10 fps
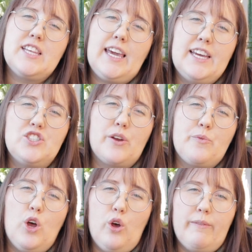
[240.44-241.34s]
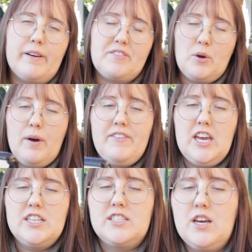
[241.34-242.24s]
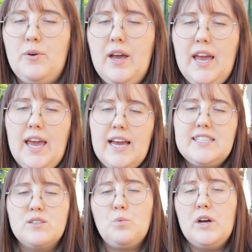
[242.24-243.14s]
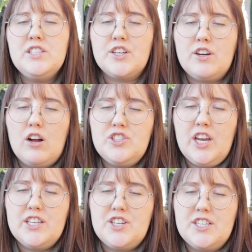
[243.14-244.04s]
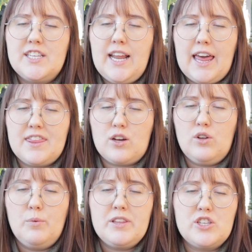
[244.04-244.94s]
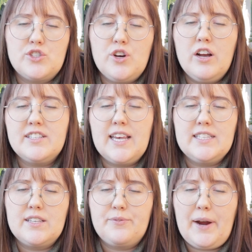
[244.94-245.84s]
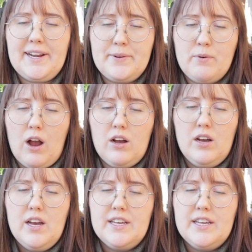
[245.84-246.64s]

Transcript: like a general overview of it. So it says, 1s are conscientious and ethical with a strong sense of right and wrong.